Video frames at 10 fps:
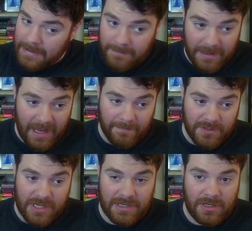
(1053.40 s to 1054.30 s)
But yeah,
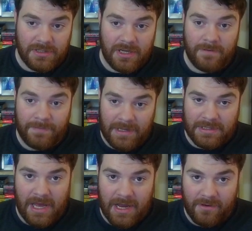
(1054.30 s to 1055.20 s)
Shantoto into
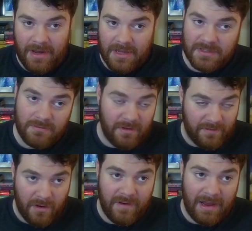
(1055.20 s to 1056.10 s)
Agrias. If
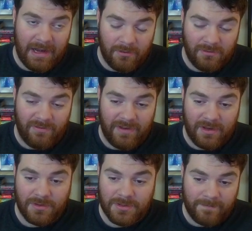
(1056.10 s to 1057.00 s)
Ovalia on the
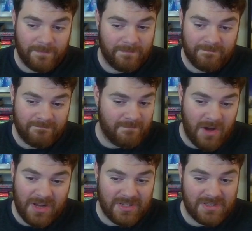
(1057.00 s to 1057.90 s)
field,
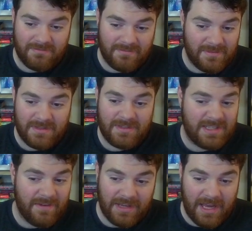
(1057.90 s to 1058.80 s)
minus
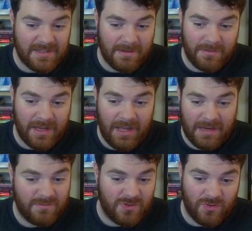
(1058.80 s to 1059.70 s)
7k something
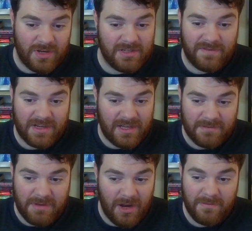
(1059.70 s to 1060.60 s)
and draw yourself a card,
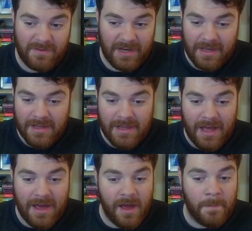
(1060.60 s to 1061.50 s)
hopefully.
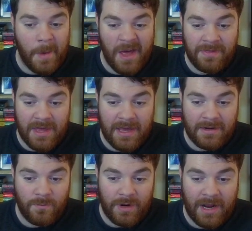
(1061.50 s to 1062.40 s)
And
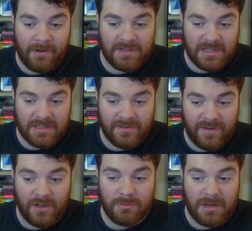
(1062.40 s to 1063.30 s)
then when Agrias enters the
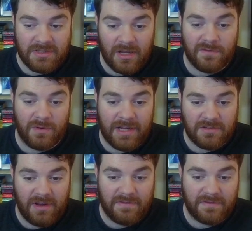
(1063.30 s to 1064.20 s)
field, you may search one
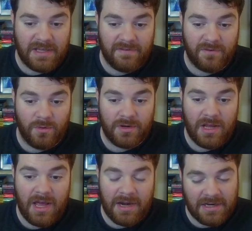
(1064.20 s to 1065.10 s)
category FFT forward
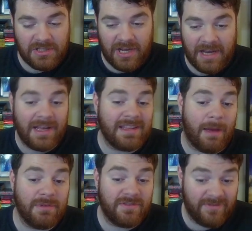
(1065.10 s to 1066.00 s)
and add to your hand a
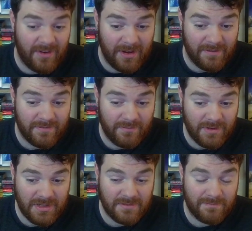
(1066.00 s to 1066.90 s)
damage 5,
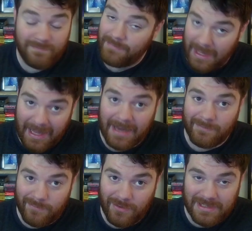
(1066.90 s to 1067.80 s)
which is, again,
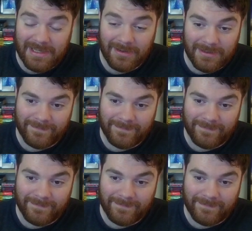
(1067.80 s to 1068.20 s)
pretty good.